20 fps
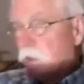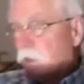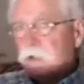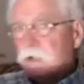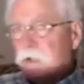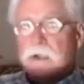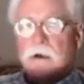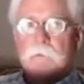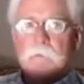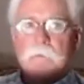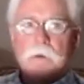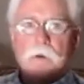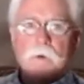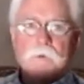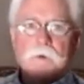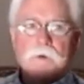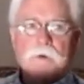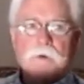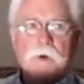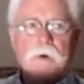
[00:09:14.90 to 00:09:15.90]
Well, that's how
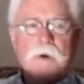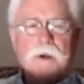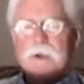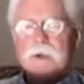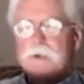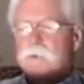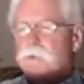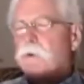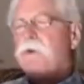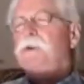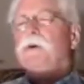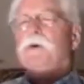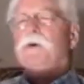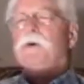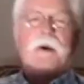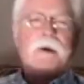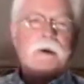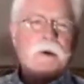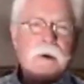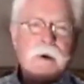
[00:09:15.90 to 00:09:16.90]
important the jury is. We're
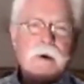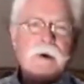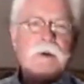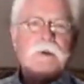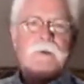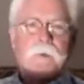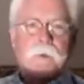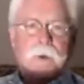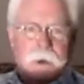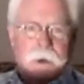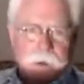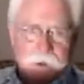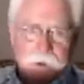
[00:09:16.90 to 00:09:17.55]
doing it God's